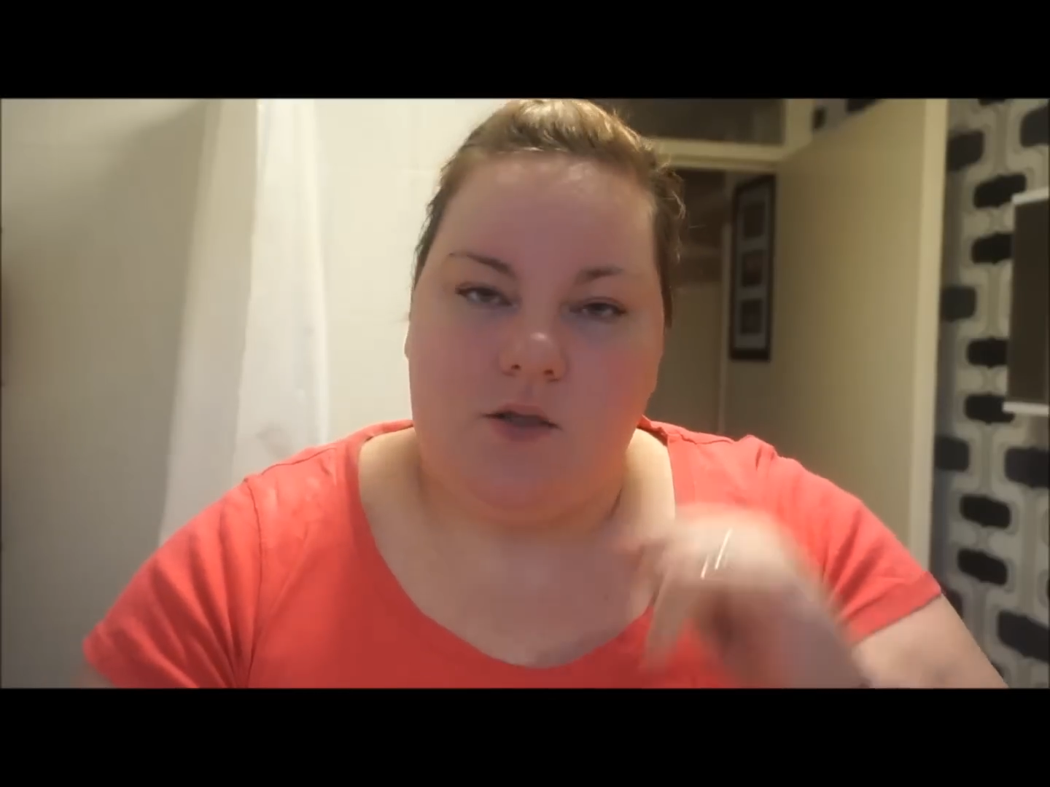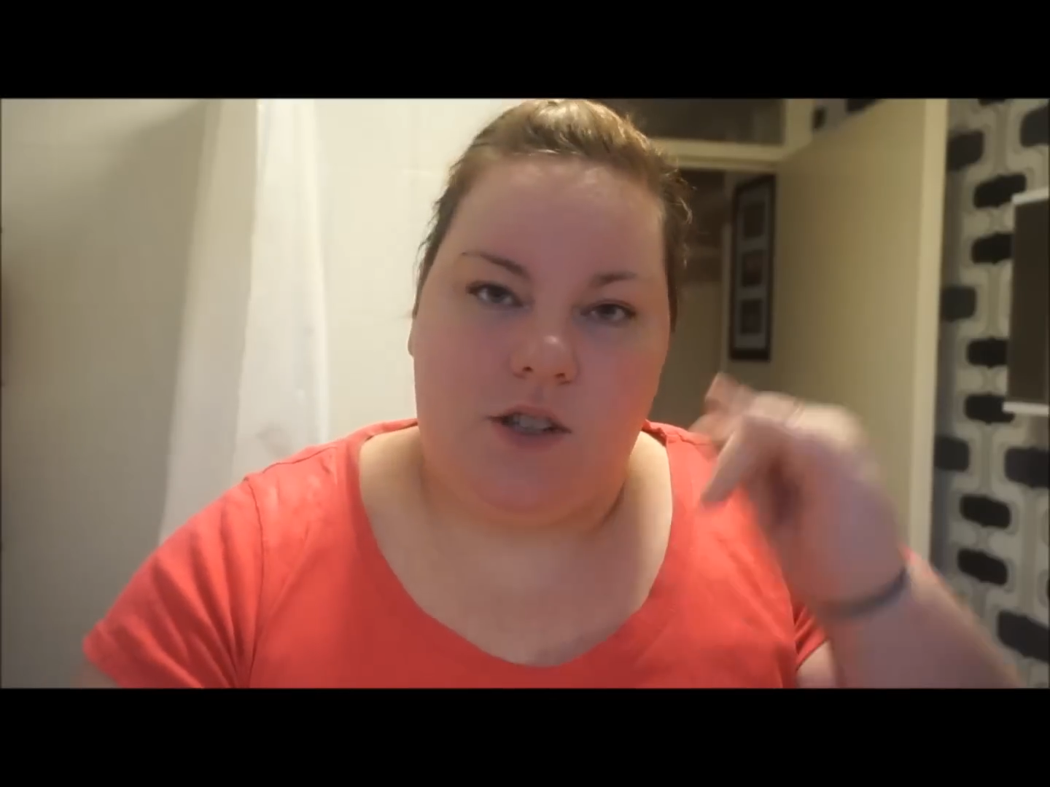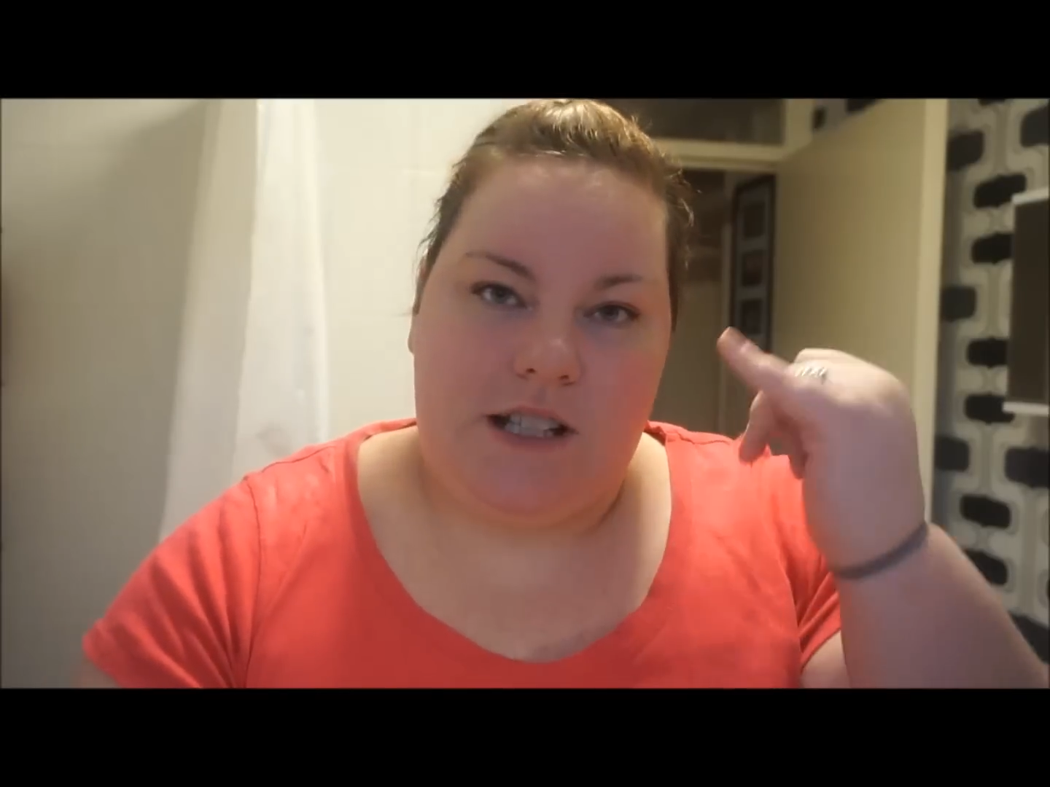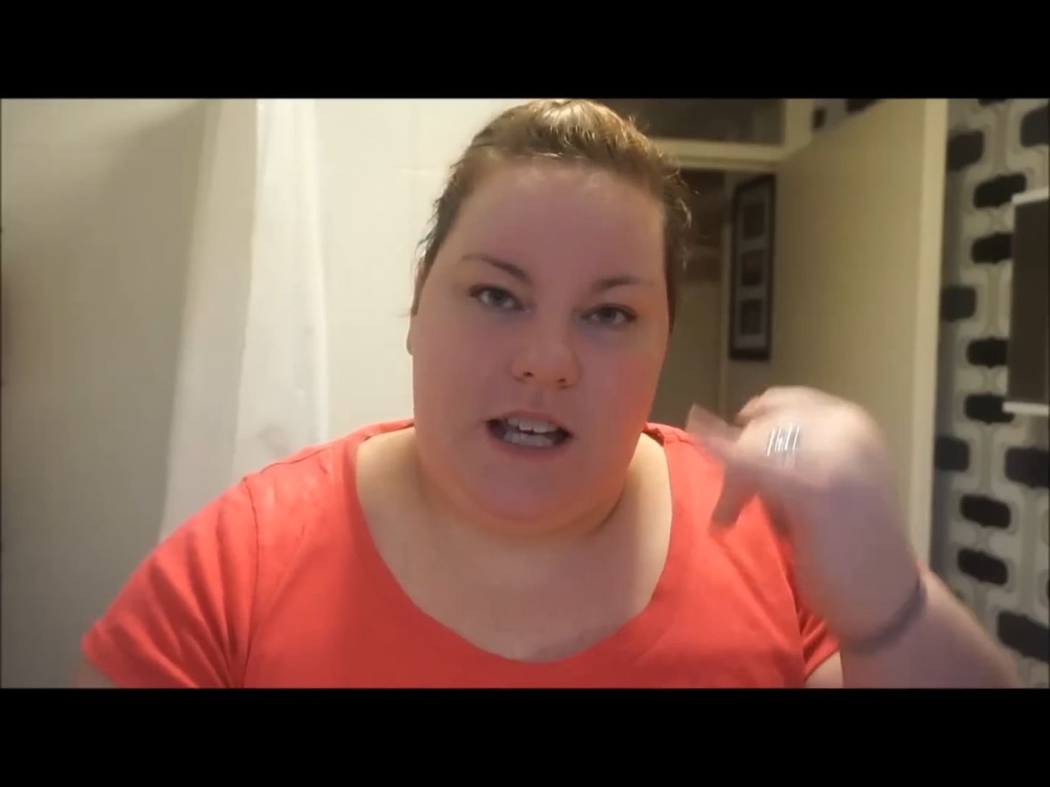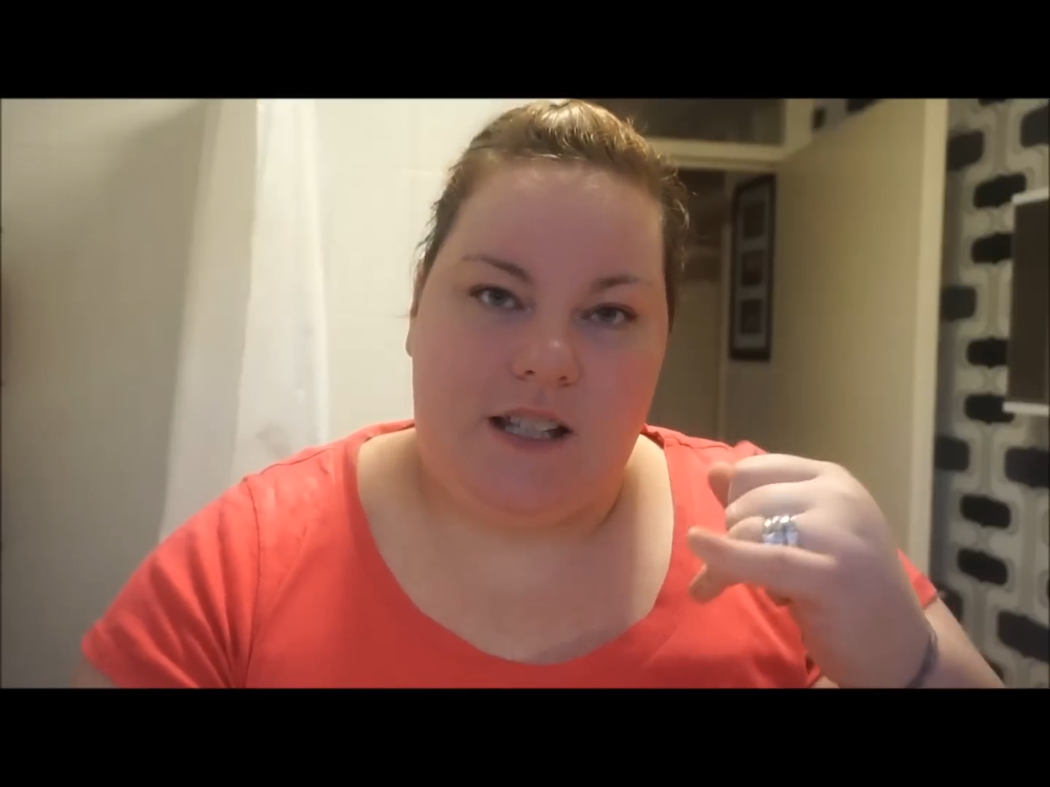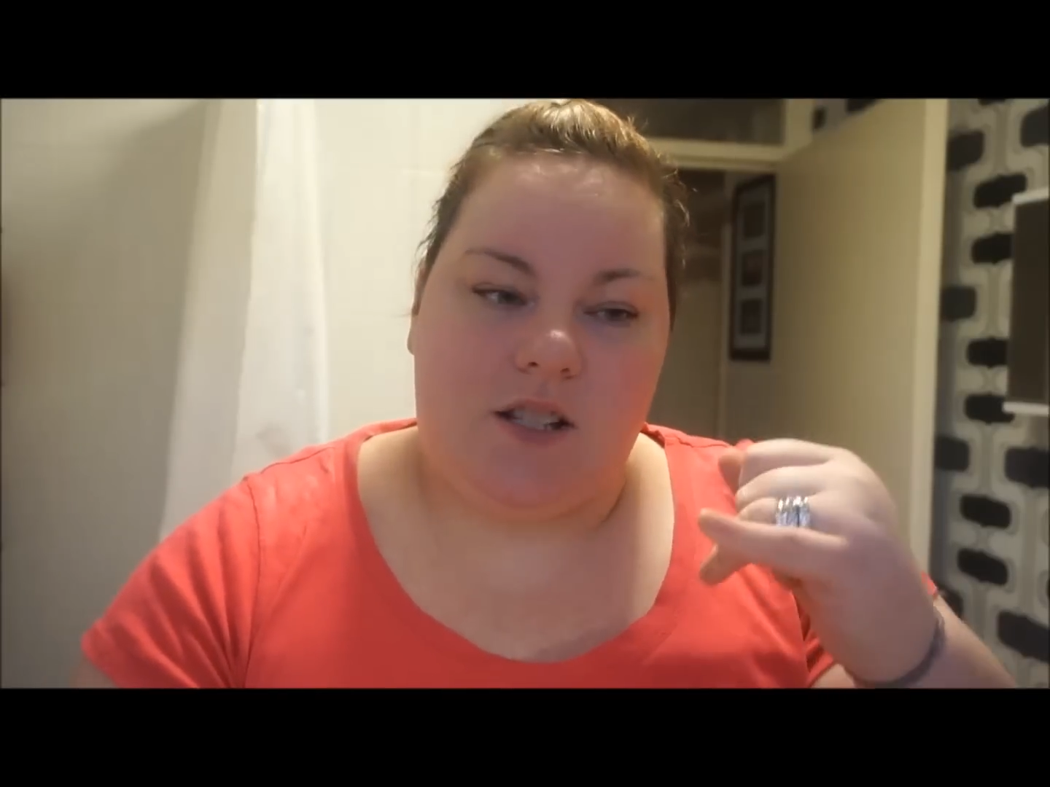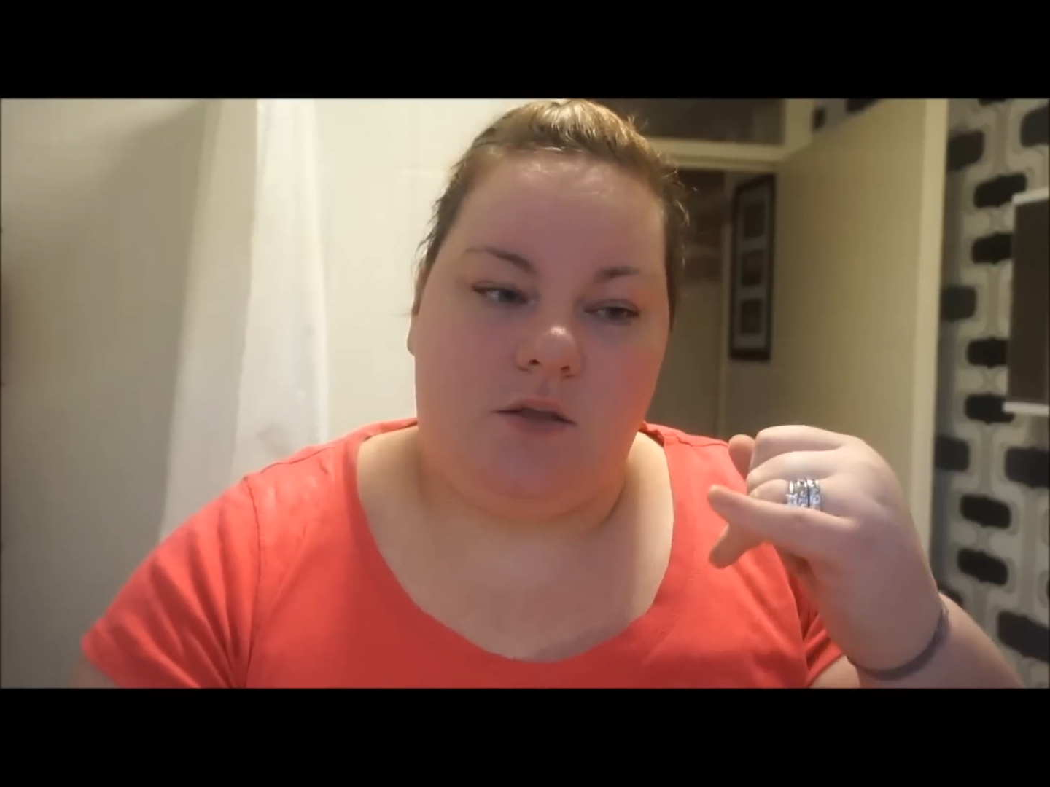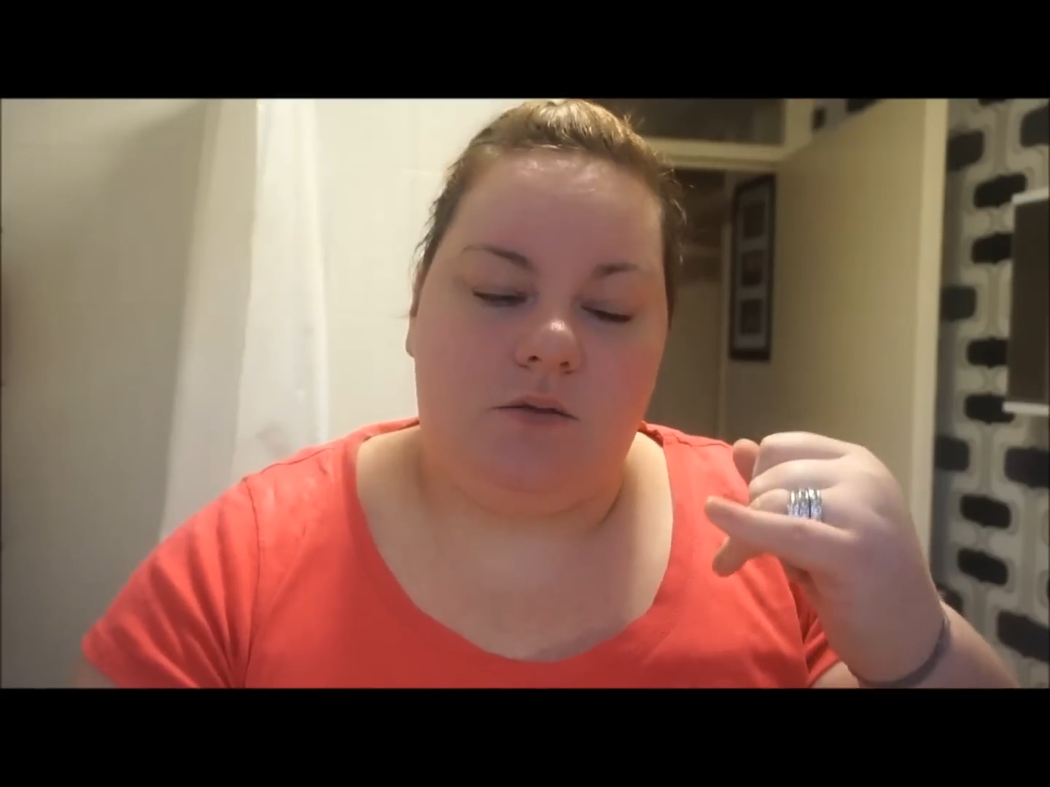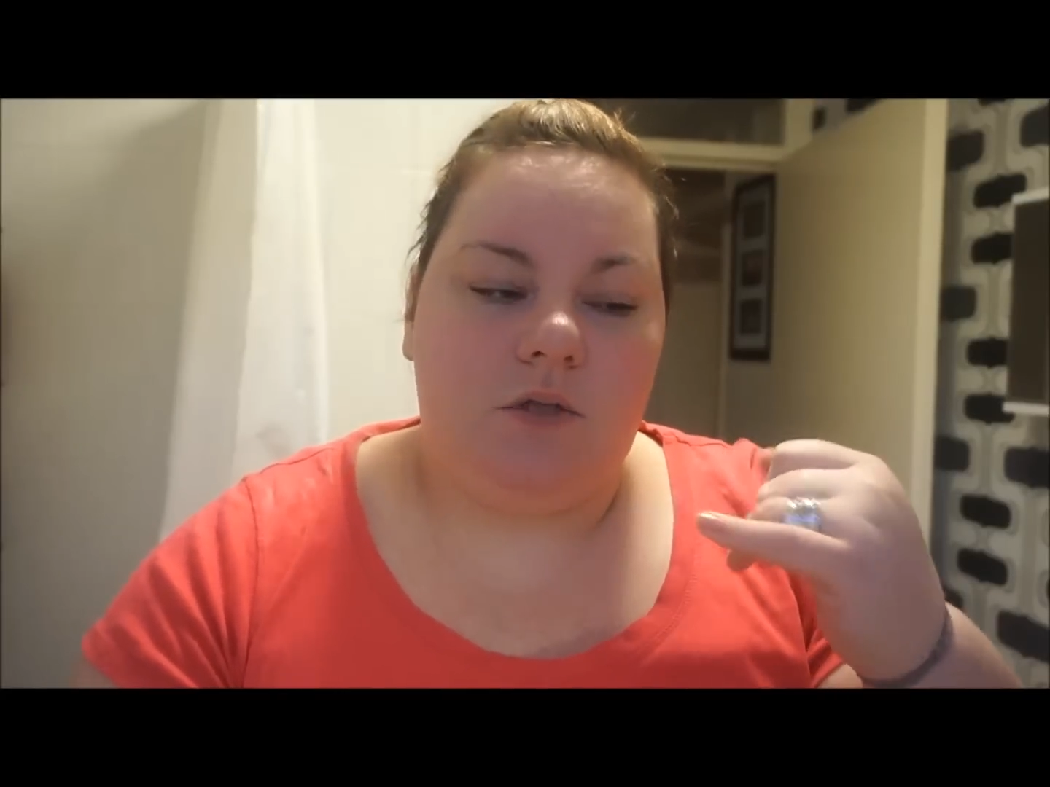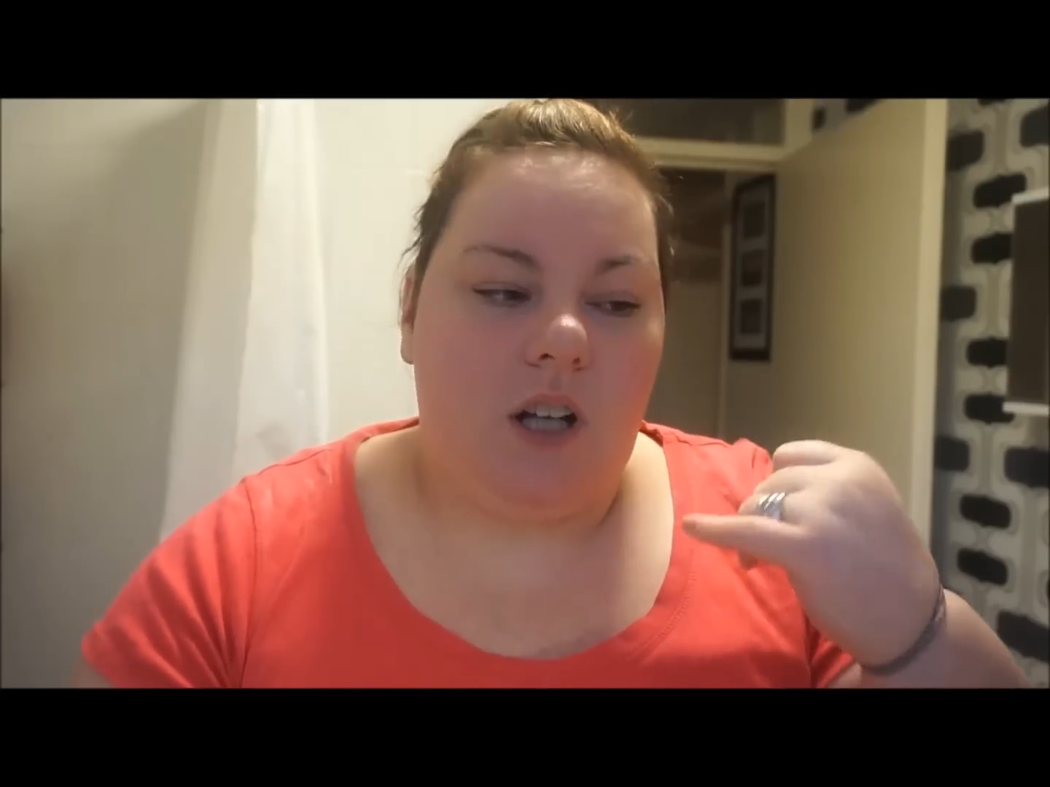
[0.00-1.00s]
on the
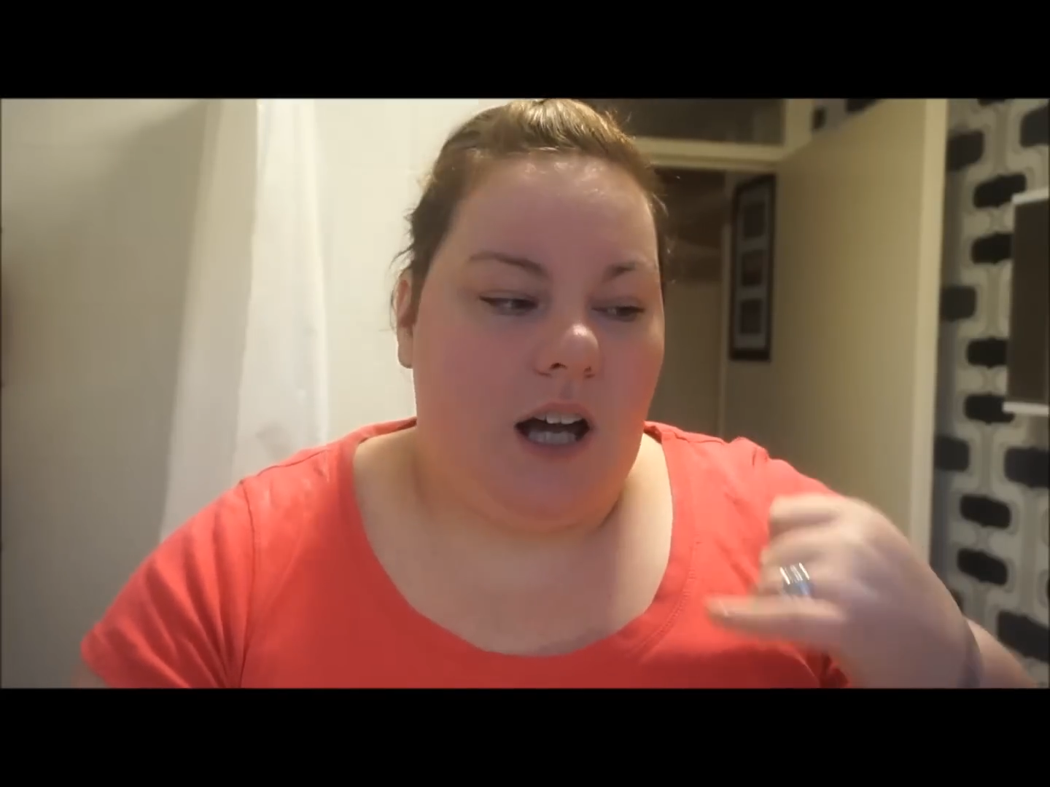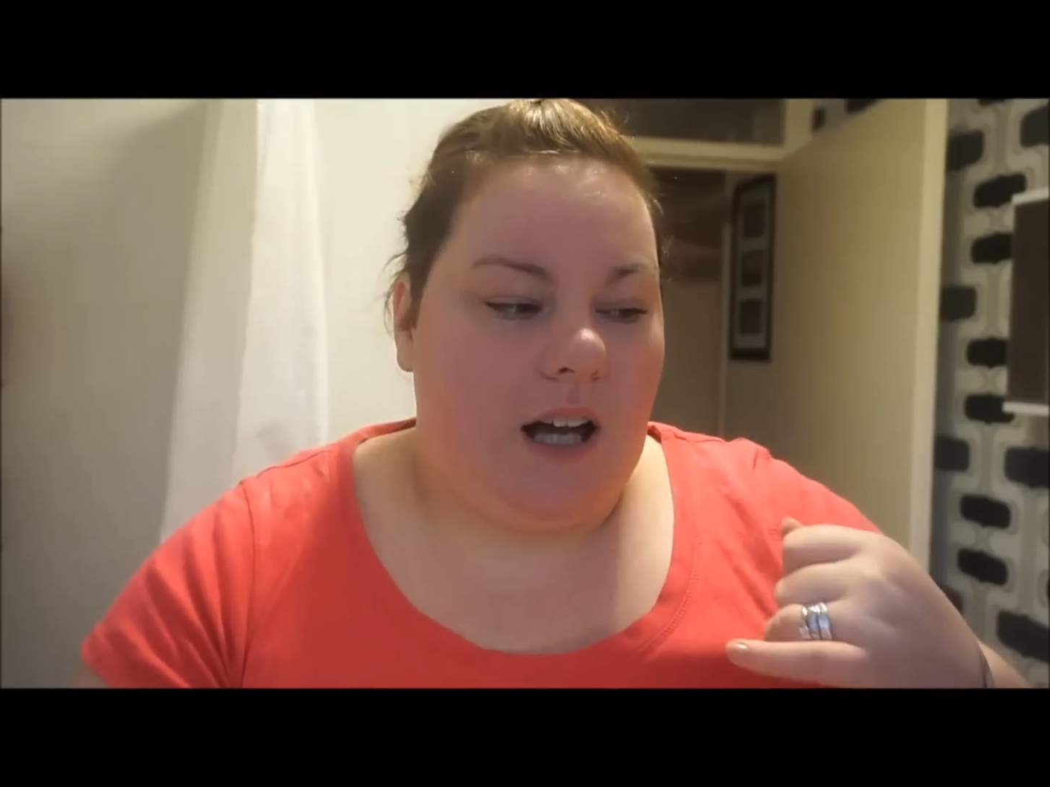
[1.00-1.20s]
T-zone